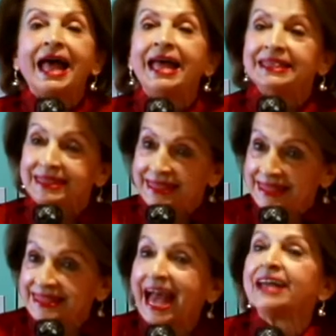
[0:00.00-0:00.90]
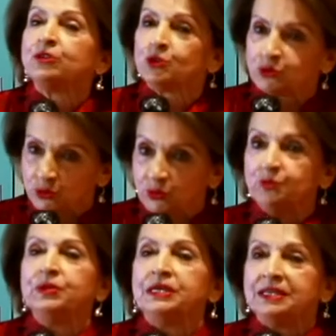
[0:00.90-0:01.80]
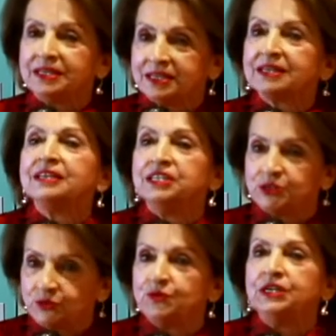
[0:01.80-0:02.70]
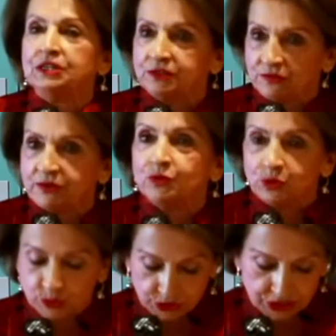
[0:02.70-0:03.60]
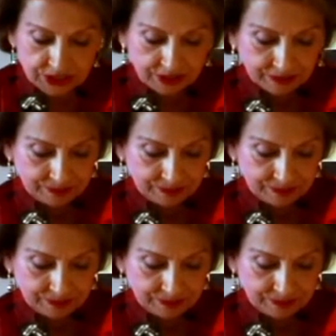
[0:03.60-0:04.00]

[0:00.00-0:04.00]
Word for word: And that, to me, is a real revolution.